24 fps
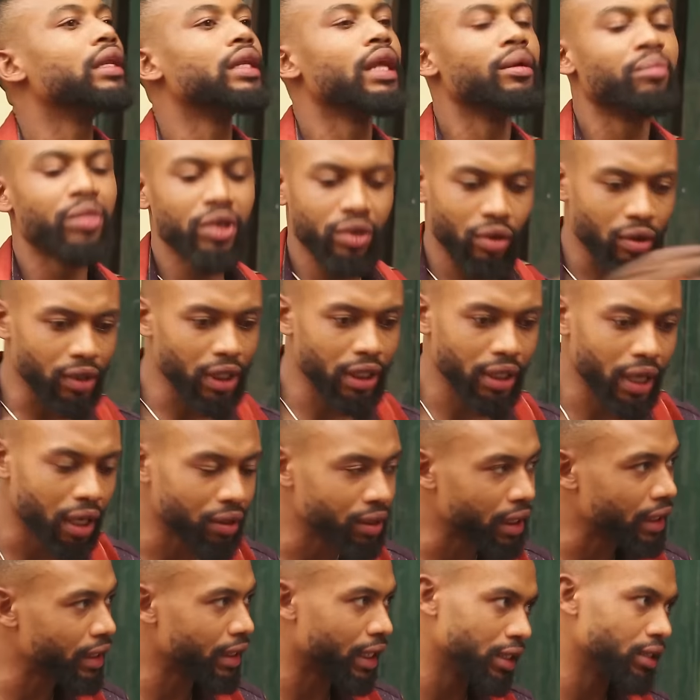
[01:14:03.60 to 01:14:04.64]
Let me run
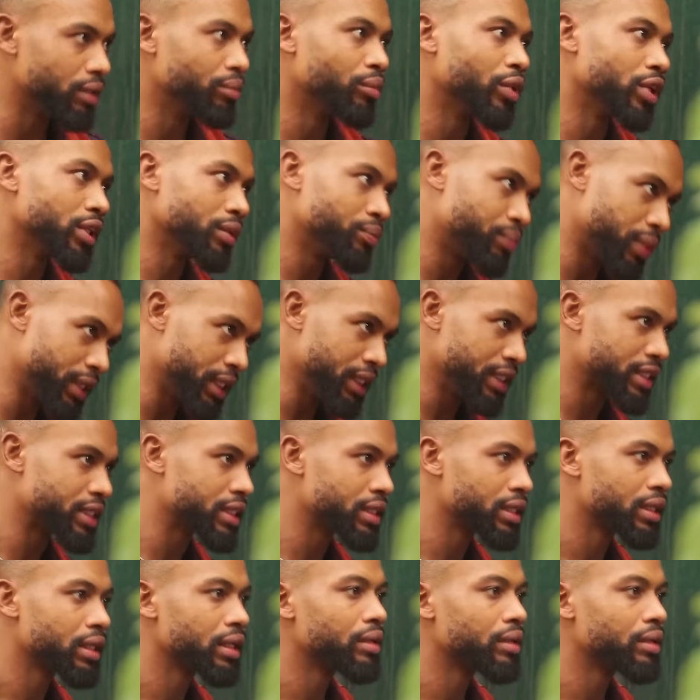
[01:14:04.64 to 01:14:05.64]
around and get the money, please.